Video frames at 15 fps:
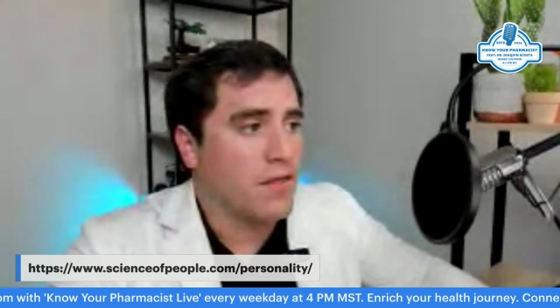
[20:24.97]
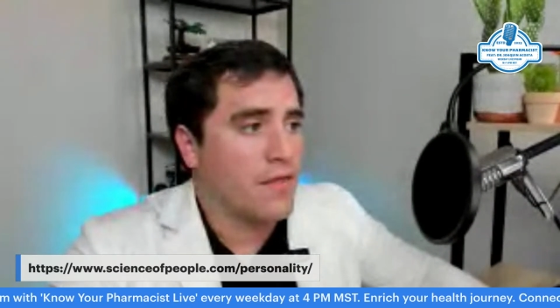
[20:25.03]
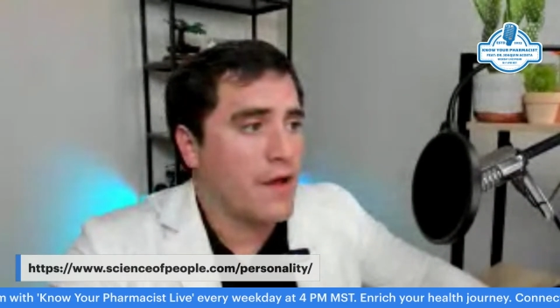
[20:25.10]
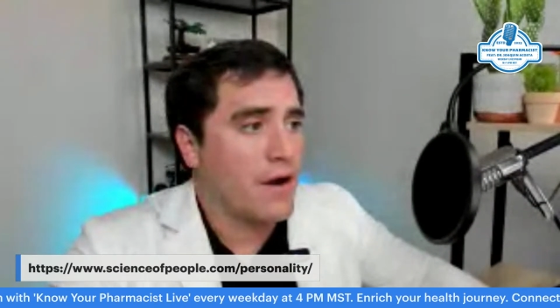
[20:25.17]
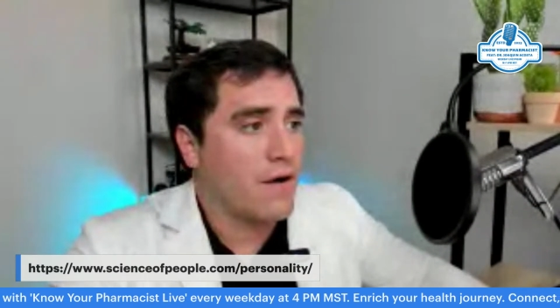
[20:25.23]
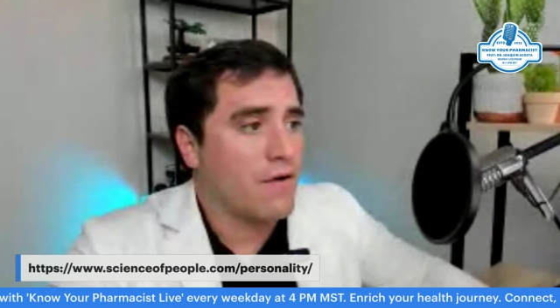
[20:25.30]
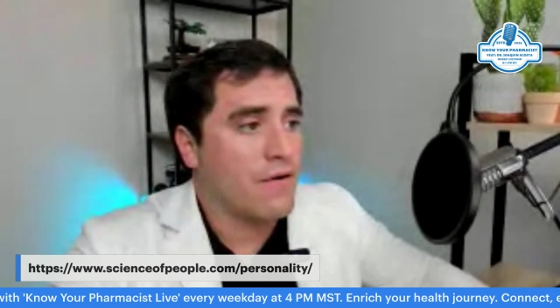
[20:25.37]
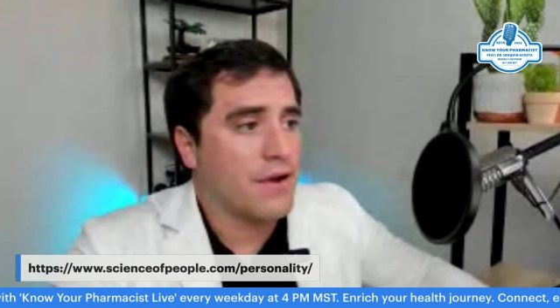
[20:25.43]

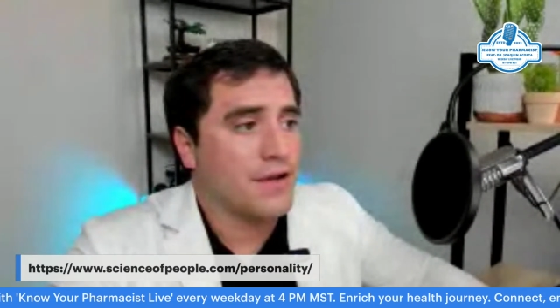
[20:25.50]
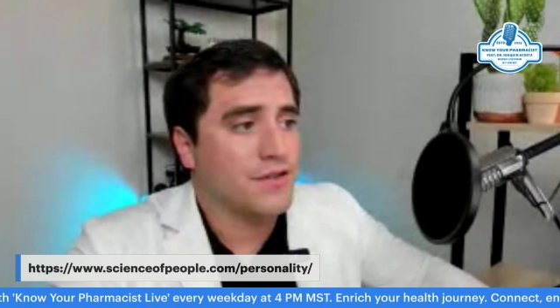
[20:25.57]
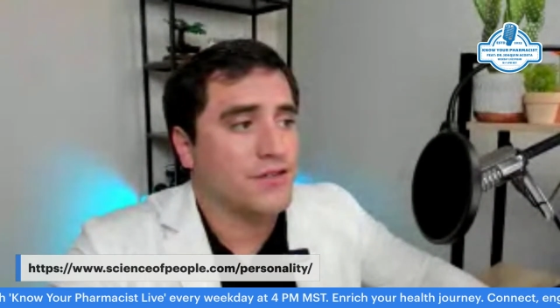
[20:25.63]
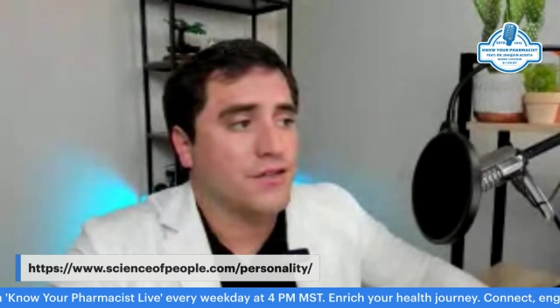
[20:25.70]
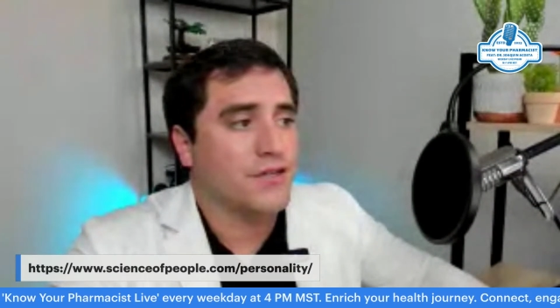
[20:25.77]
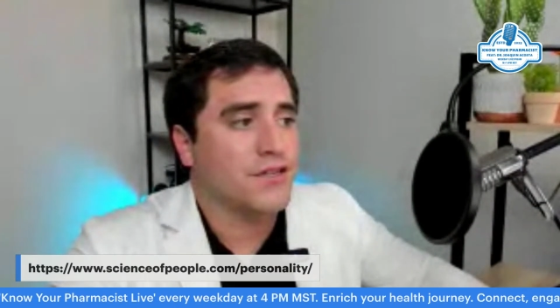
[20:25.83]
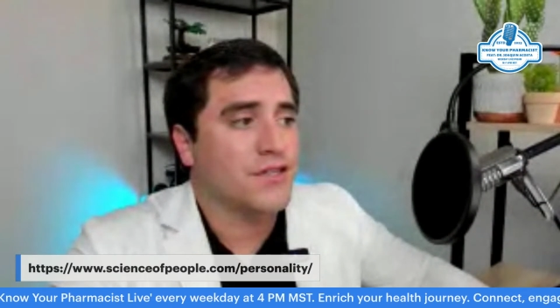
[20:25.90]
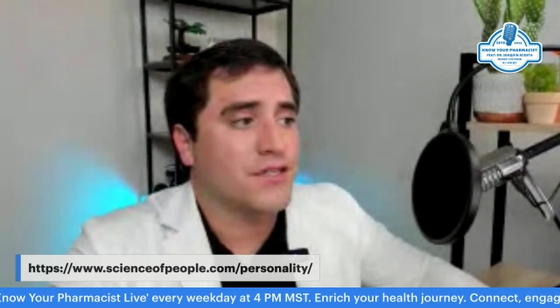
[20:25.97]
There is
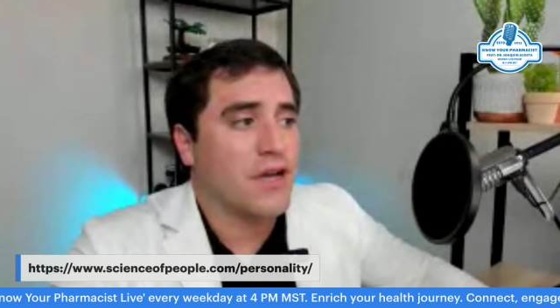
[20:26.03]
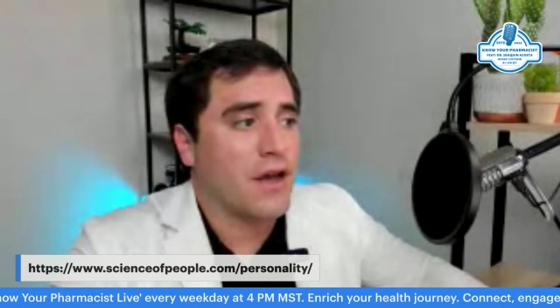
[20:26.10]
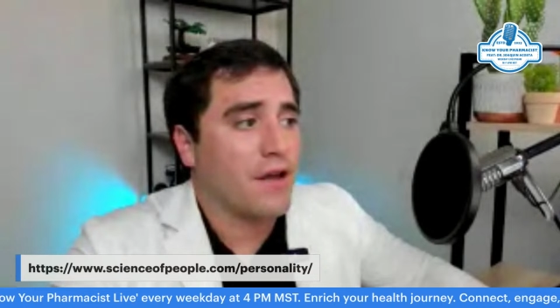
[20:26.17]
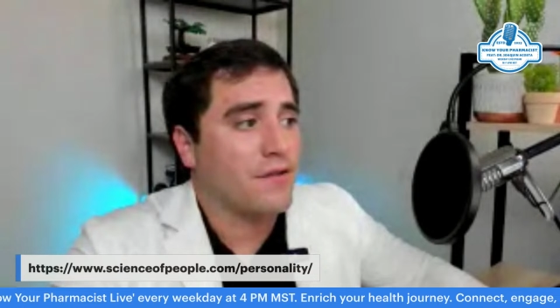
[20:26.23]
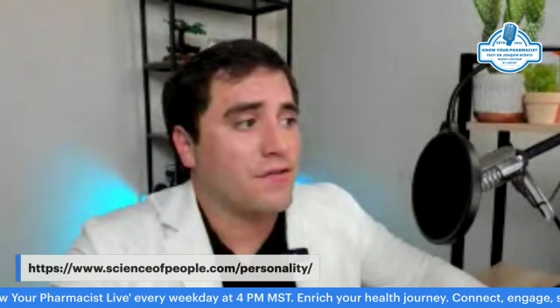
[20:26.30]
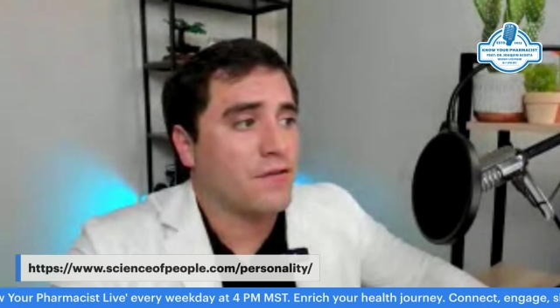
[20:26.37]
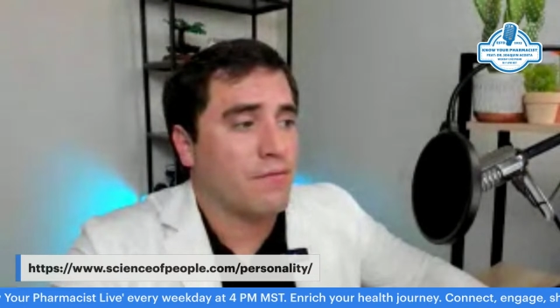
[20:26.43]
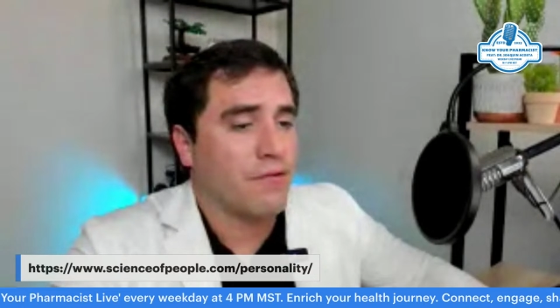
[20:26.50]
a
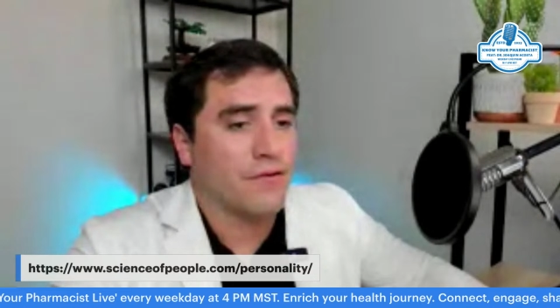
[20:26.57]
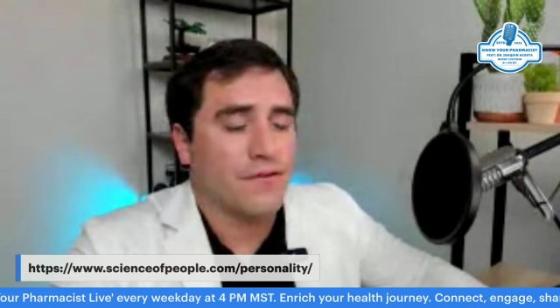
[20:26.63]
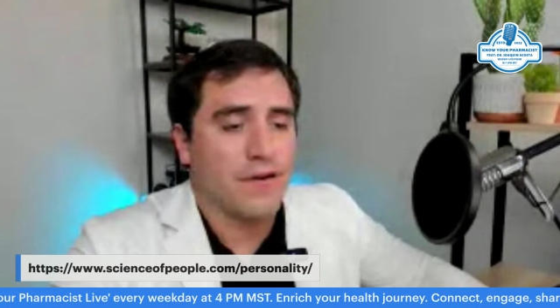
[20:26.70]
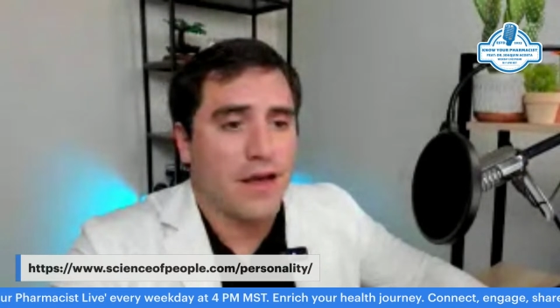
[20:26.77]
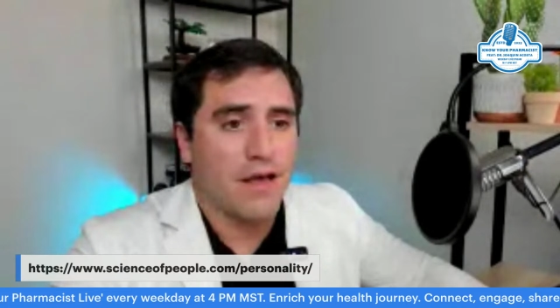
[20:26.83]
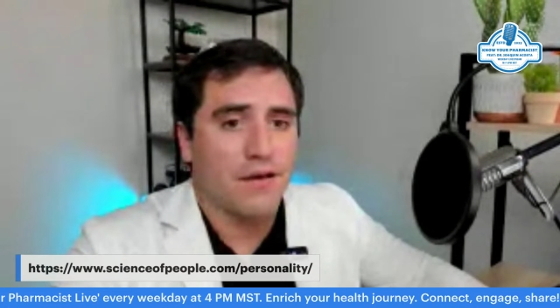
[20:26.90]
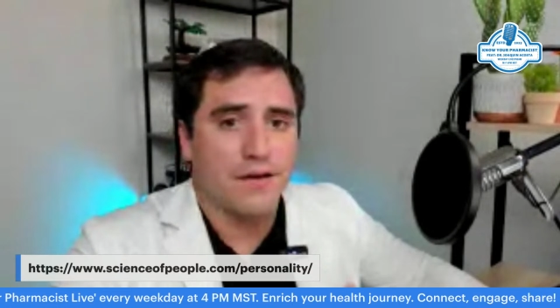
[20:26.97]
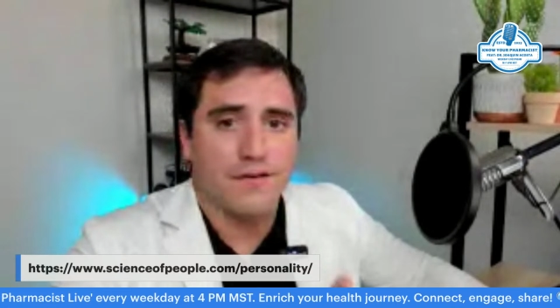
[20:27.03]
science to
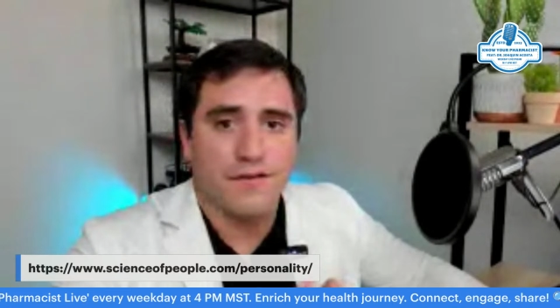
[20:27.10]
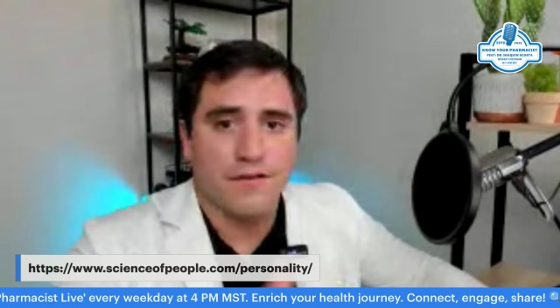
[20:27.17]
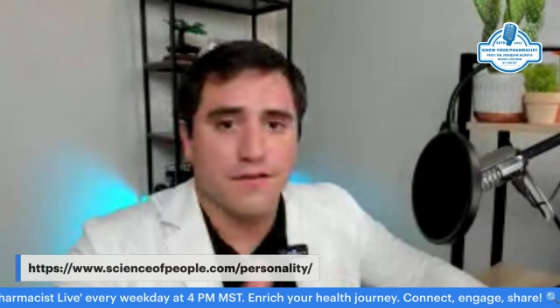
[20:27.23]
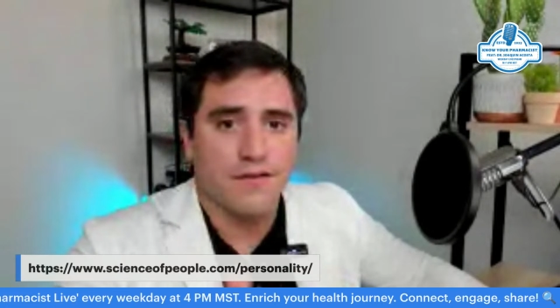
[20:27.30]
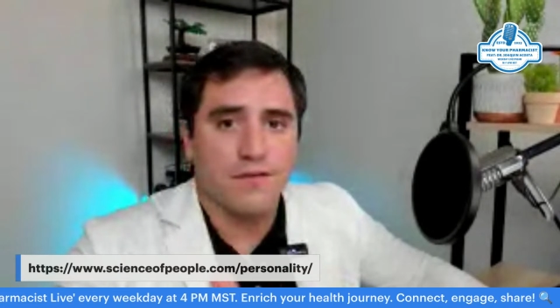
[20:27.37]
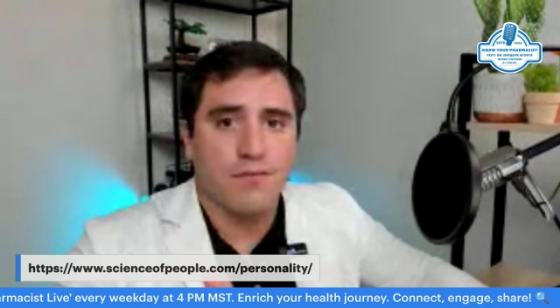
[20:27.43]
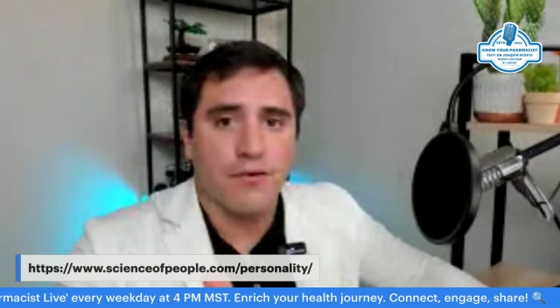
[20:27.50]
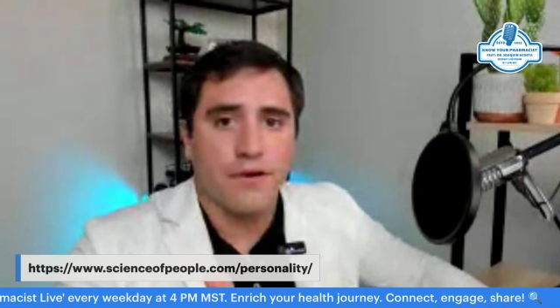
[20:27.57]
personality. So
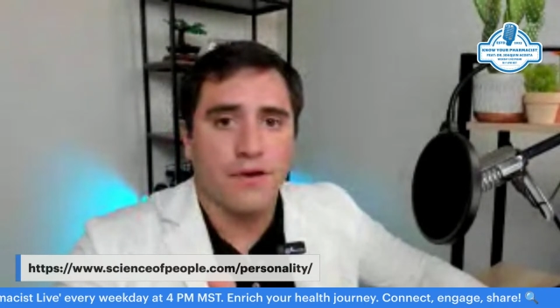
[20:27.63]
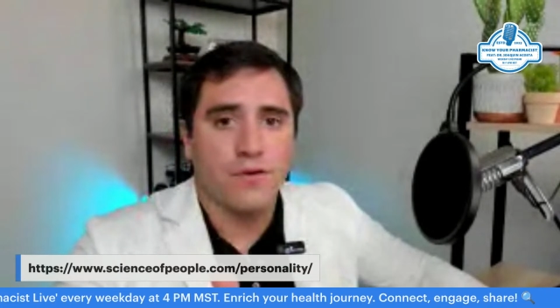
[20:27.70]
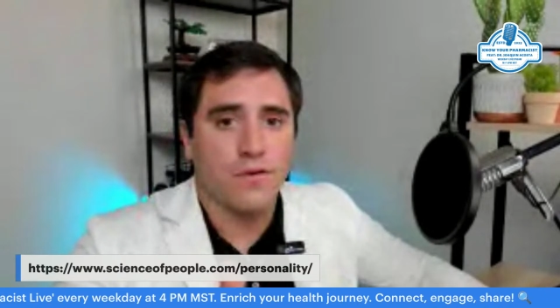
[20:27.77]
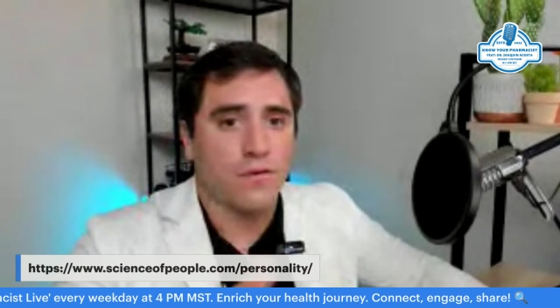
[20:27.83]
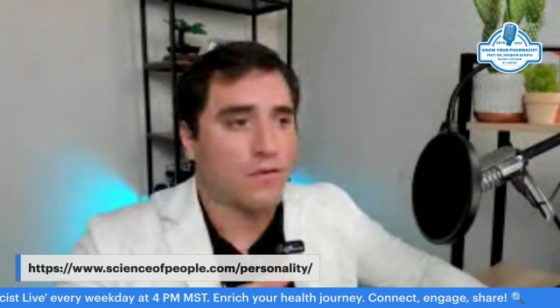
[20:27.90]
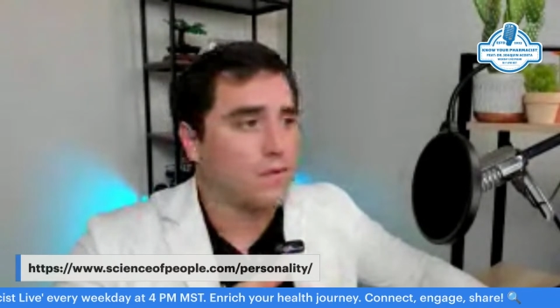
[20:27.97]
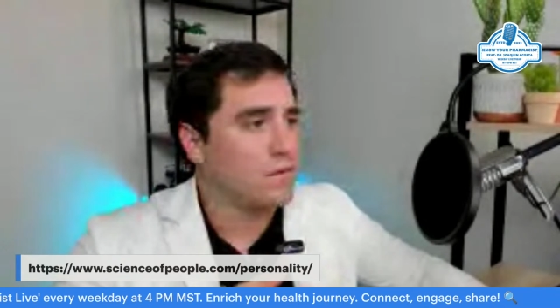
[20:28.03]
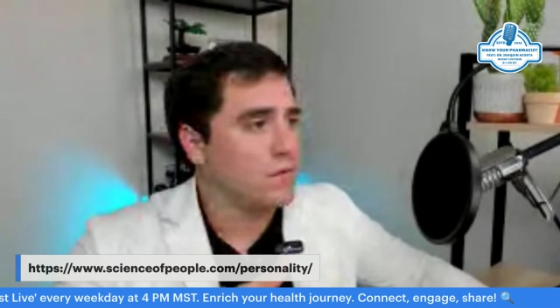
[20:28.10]
this is pretty
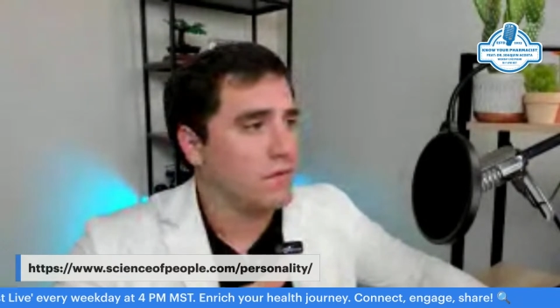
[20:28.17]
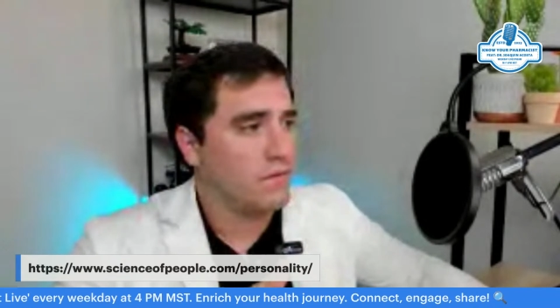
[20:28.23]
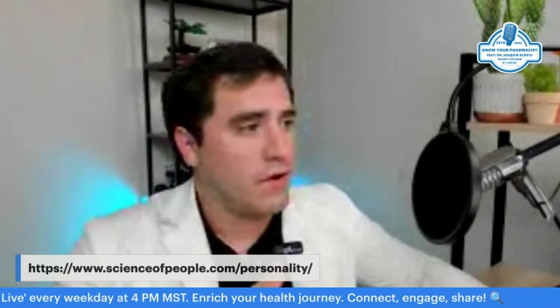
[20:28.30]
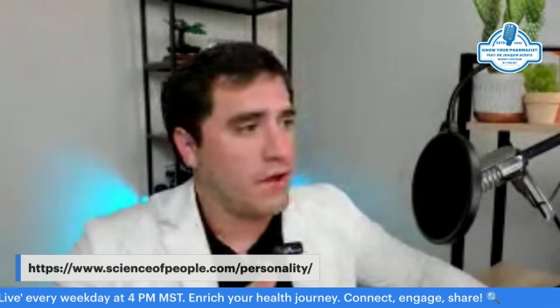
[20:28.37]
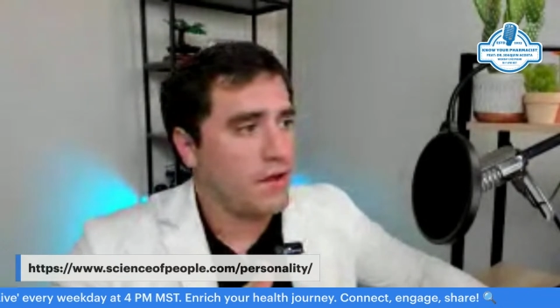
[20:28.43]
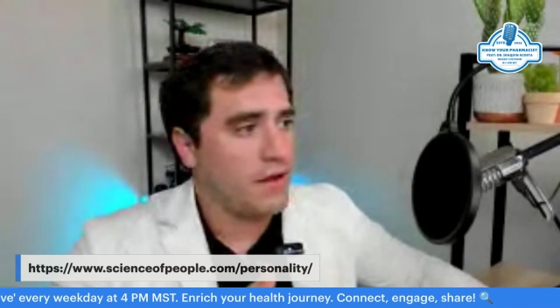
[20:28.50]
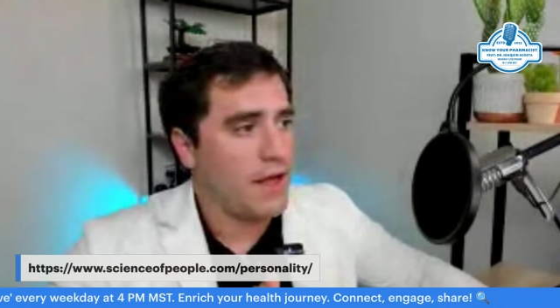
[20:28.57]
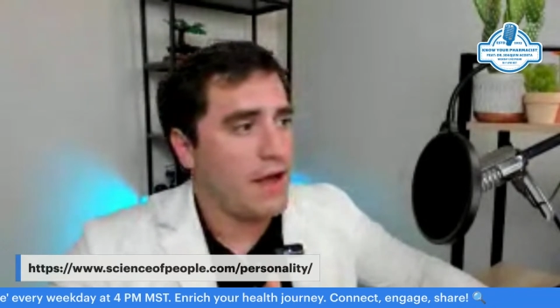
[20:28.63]
cool,
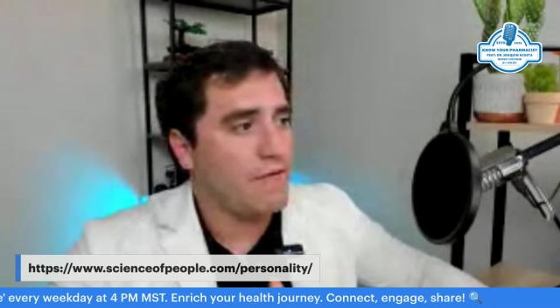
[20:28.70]
right?